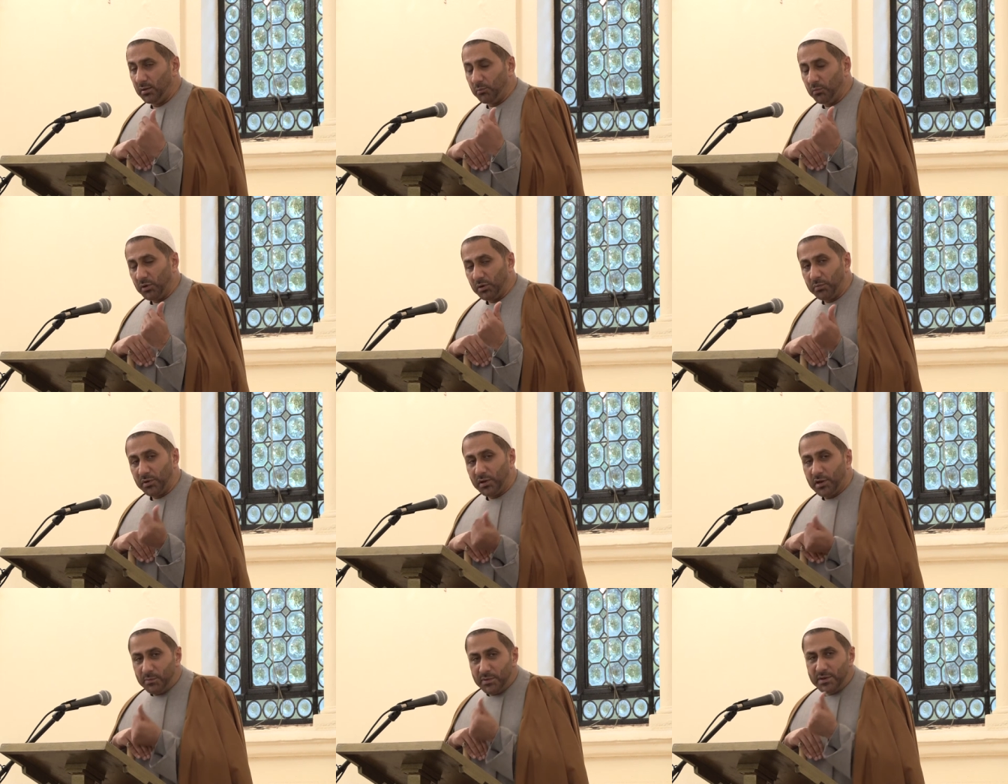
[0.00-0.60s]
But
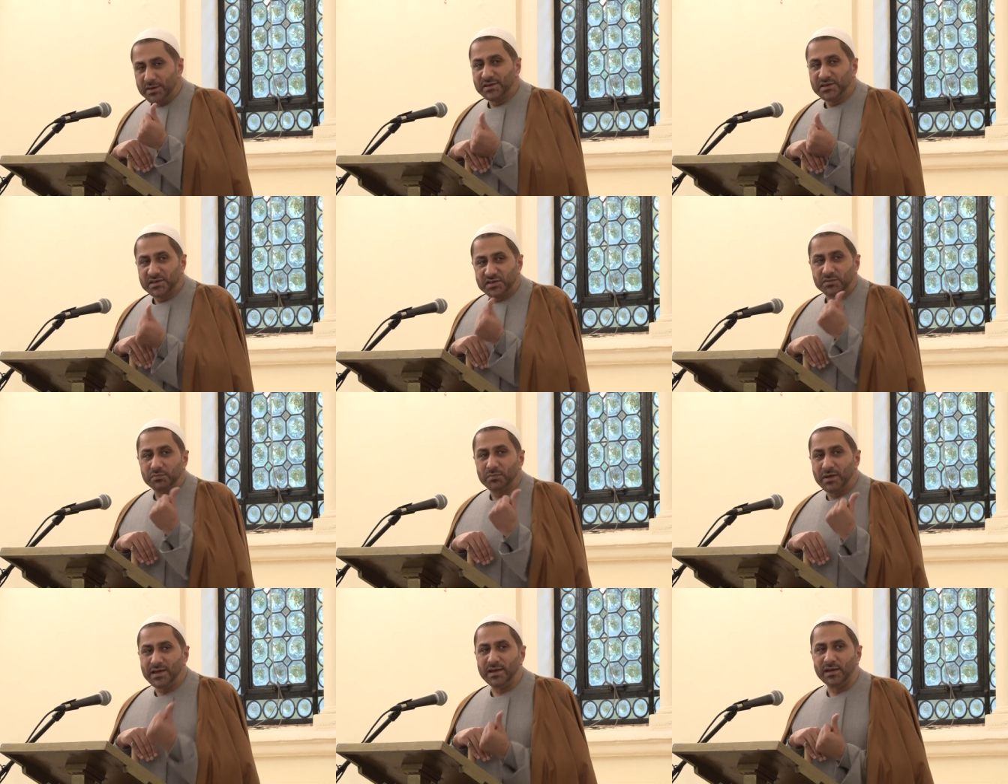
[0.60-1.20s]
becoming
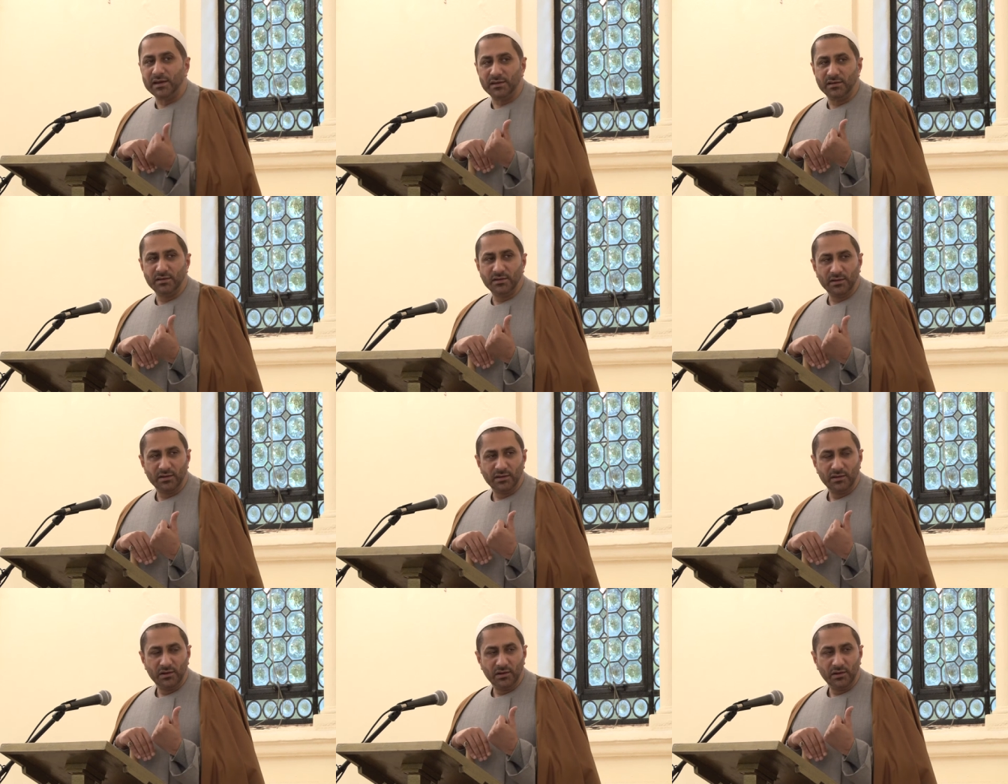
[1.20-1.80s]

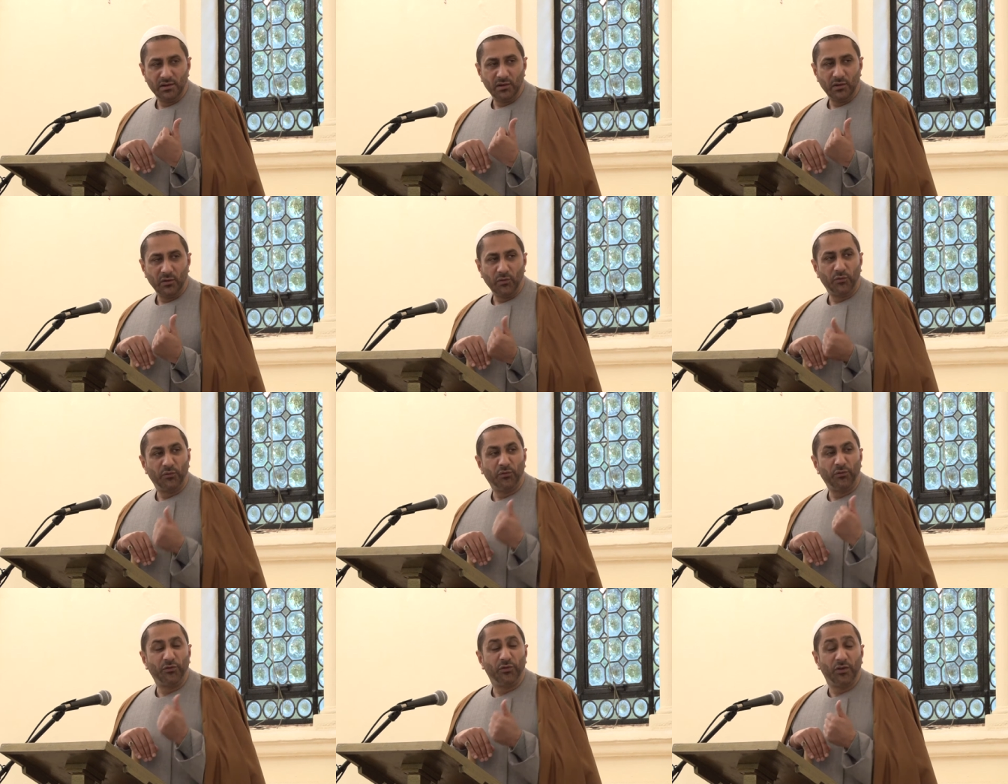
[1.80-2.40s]
dismayed
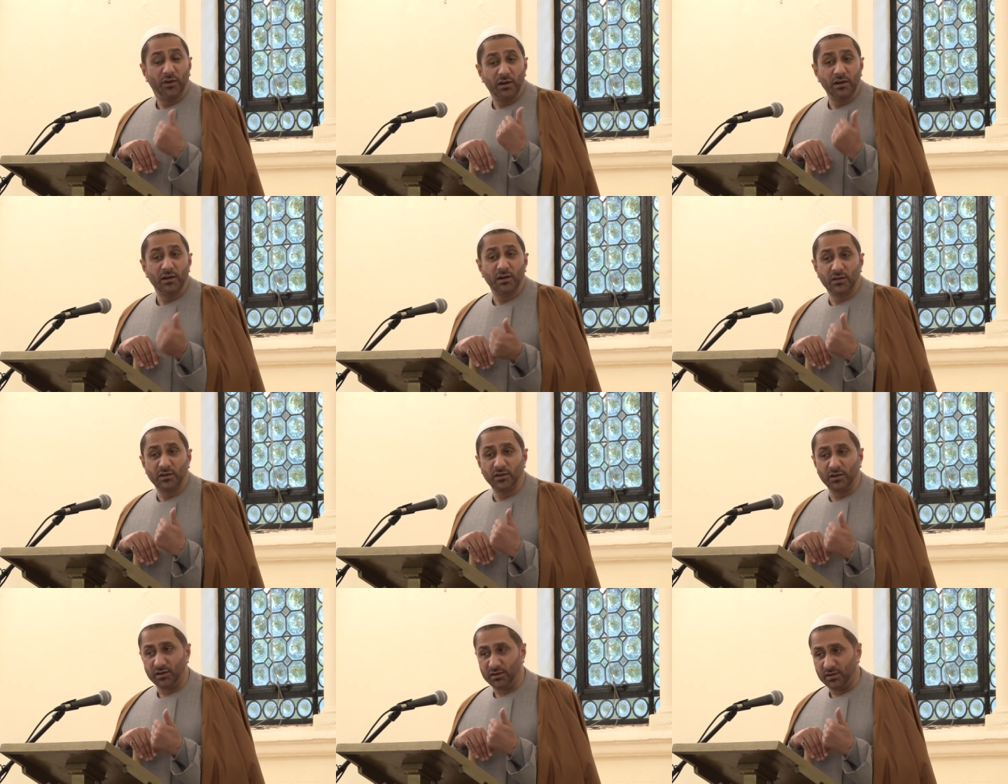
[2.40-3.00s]

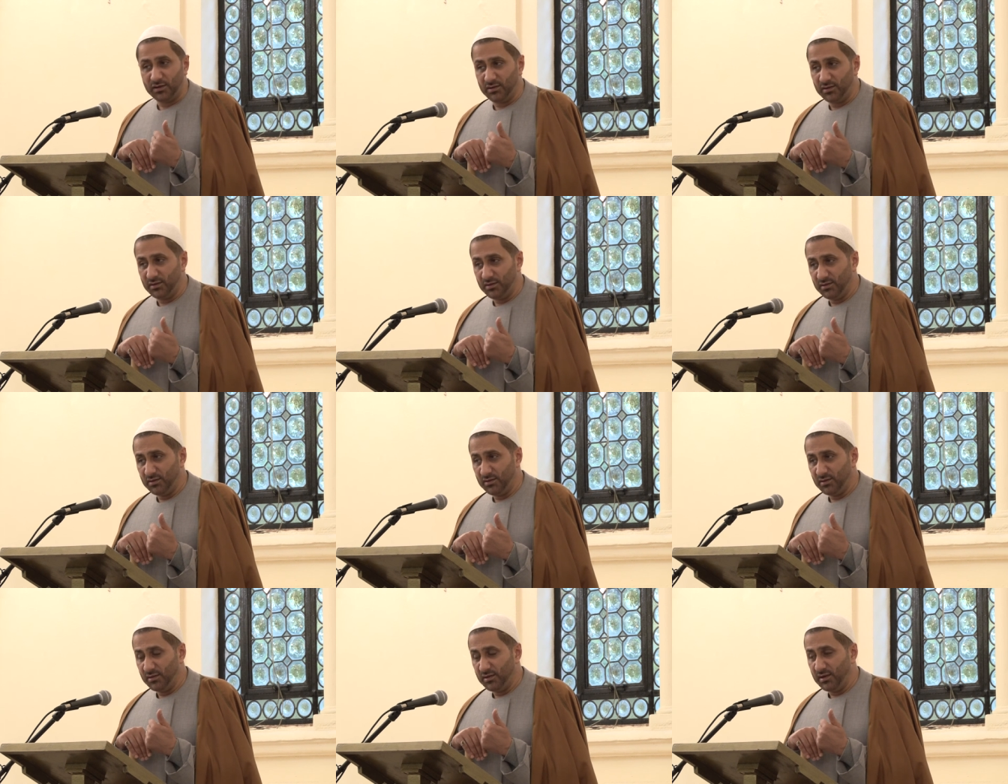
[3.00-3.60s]
further
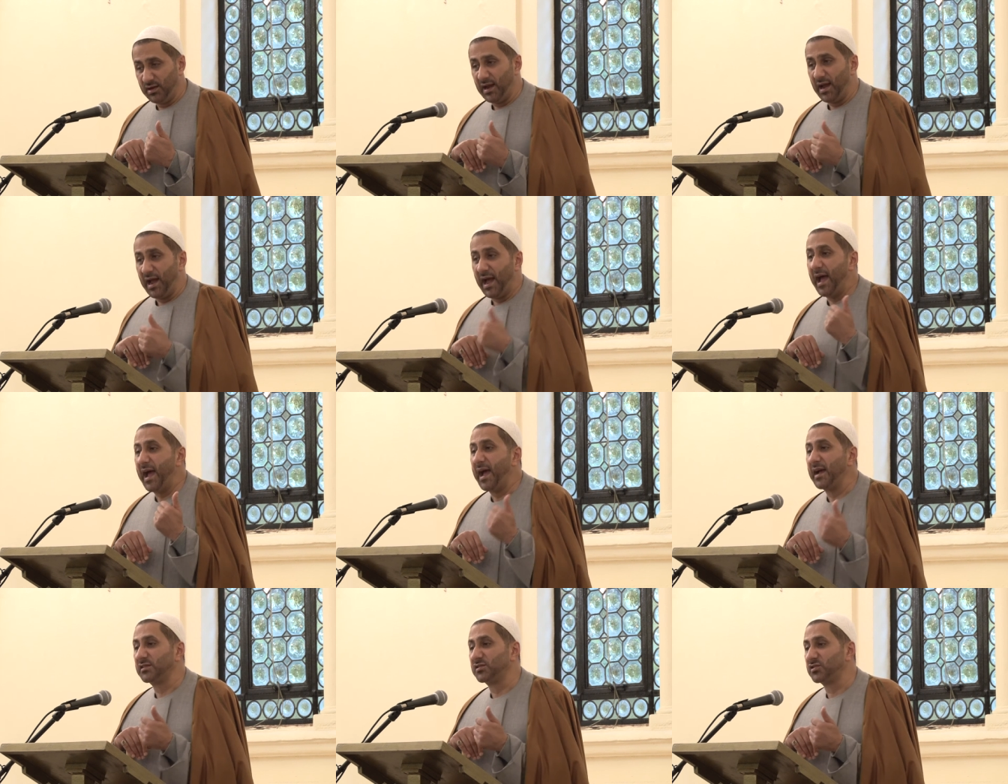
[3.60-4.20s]

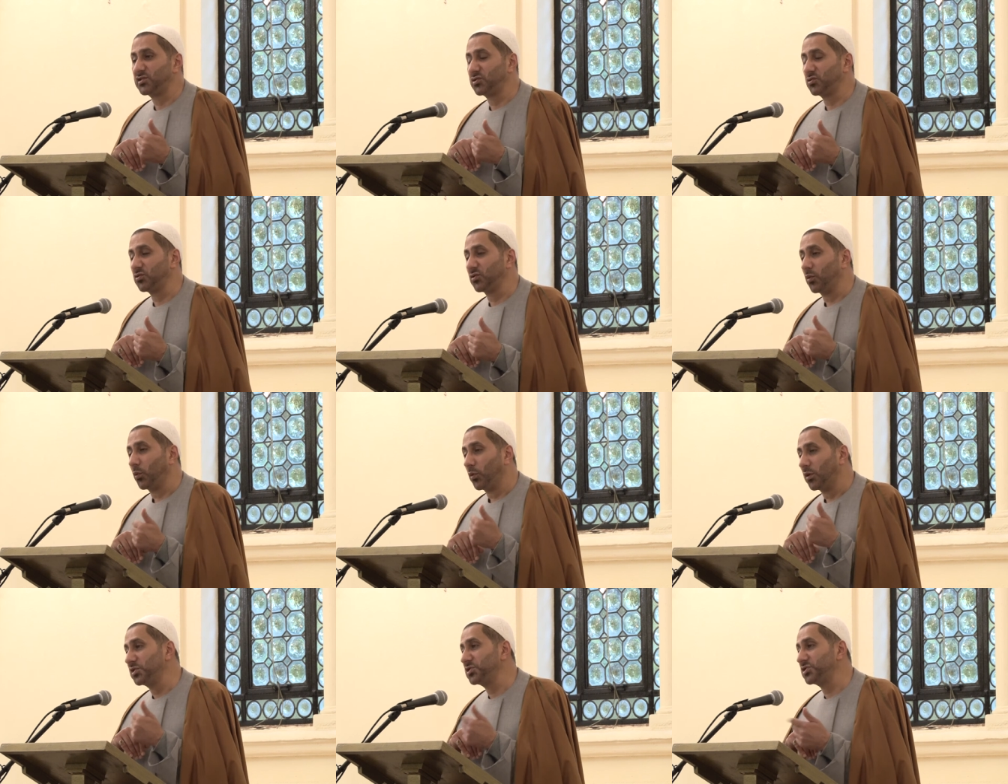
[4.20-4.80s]
adds to
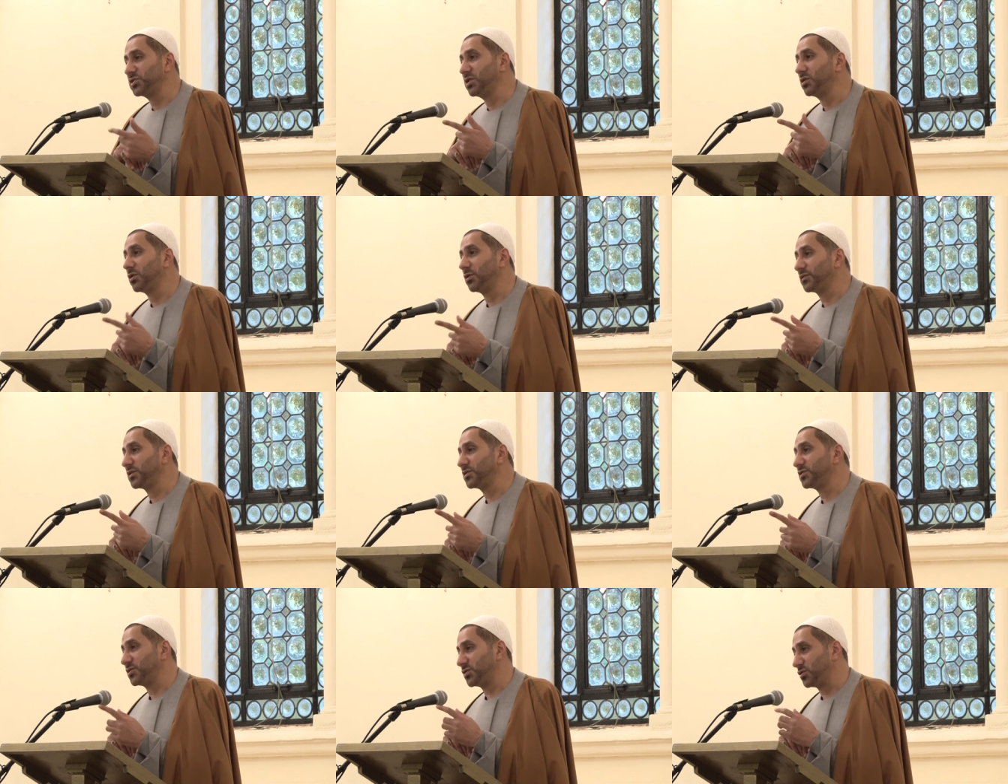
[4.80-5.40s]
the worsening
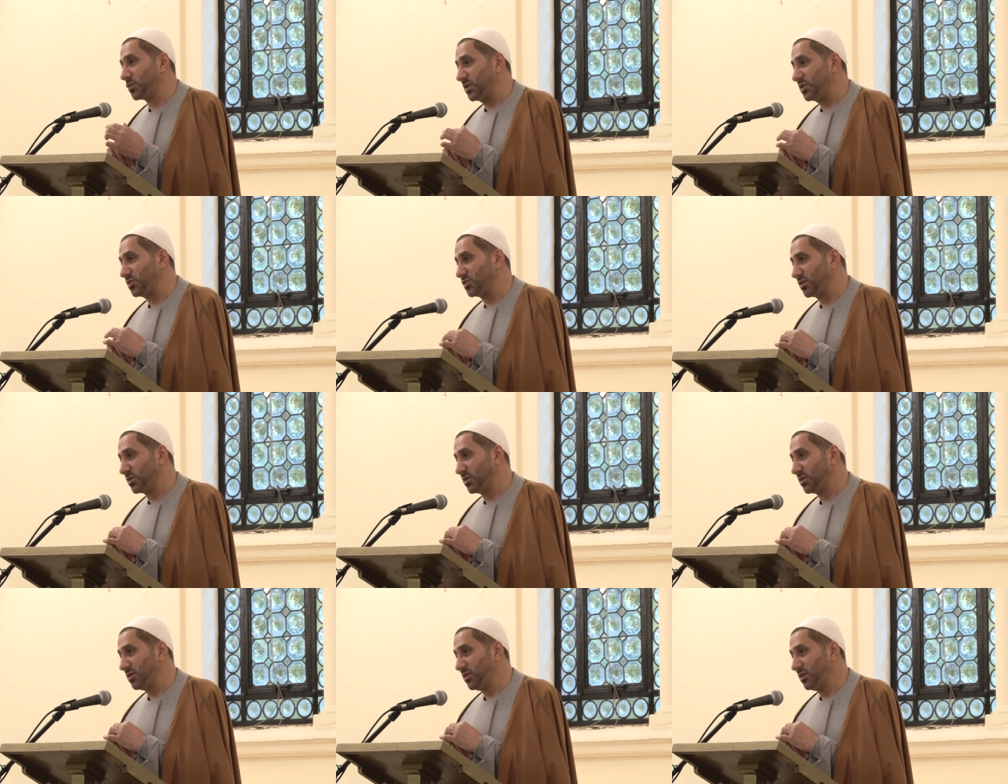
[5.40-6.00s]
of the
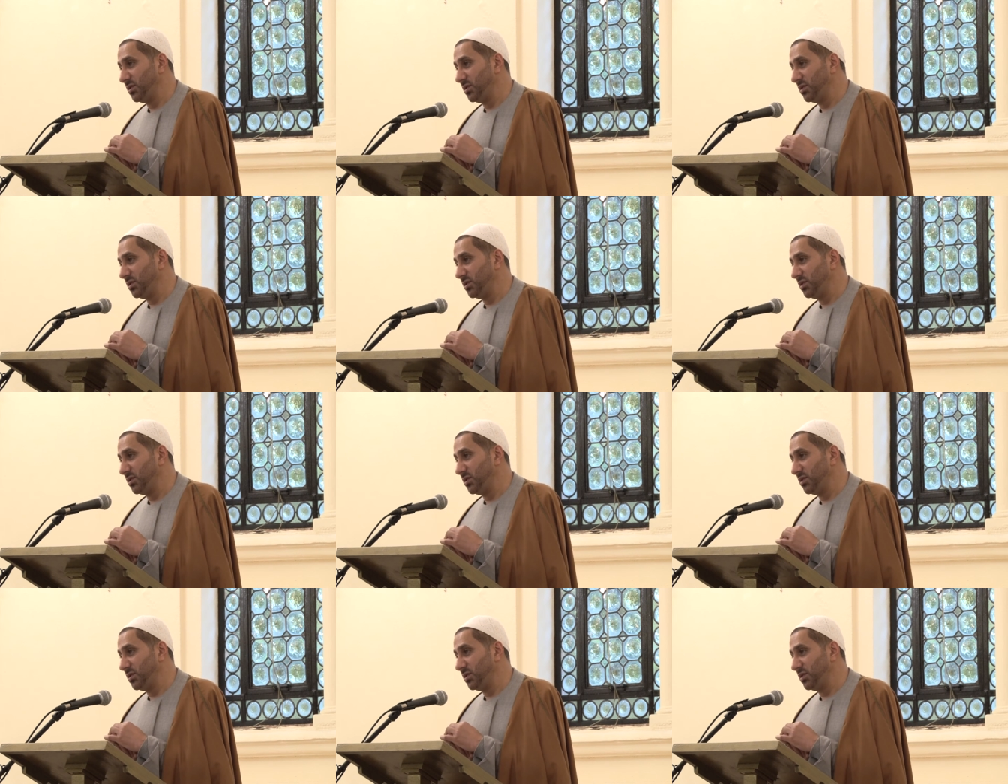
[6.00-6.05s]
situation